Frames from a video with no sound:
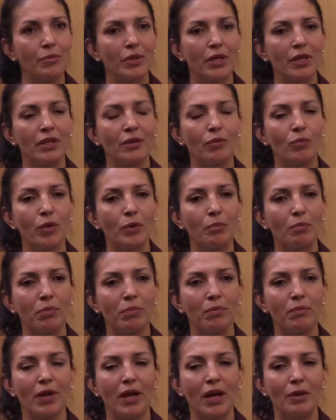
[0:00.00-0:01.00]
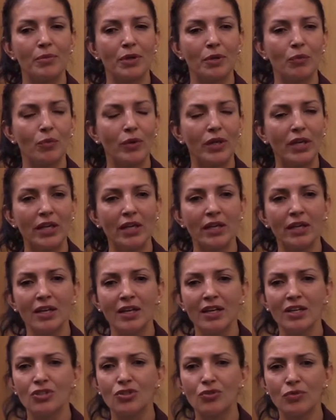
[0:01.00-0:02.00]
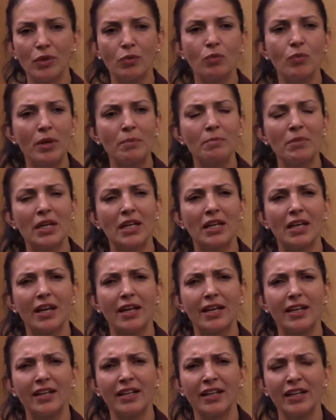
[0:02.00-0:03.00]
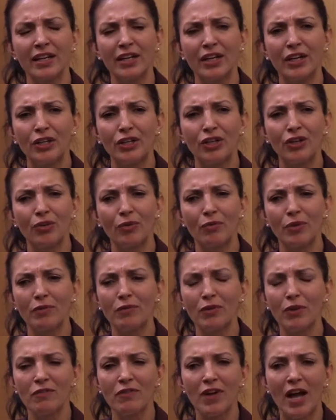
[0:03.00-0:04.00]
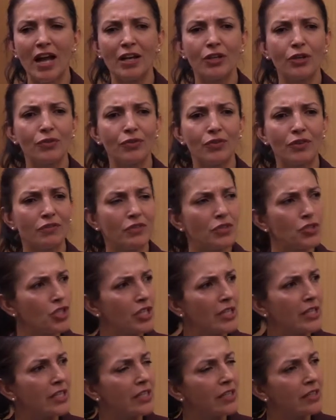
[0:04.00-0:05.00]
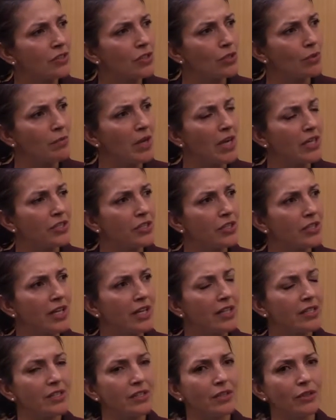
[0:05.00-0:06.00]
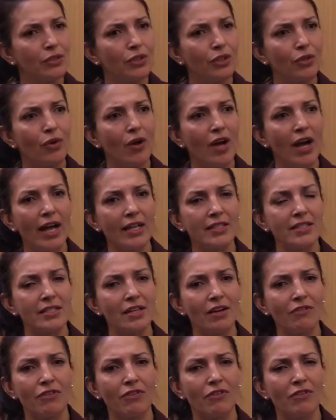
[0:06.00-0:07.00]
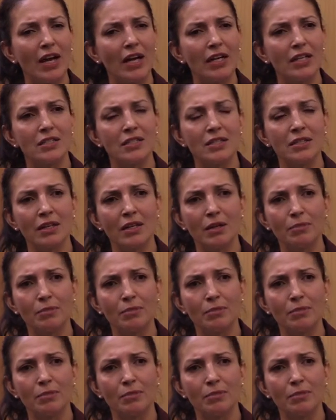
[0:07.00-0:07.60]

We treat women like, you know, we put value on their virginity so much that, you know, I had suffered violence.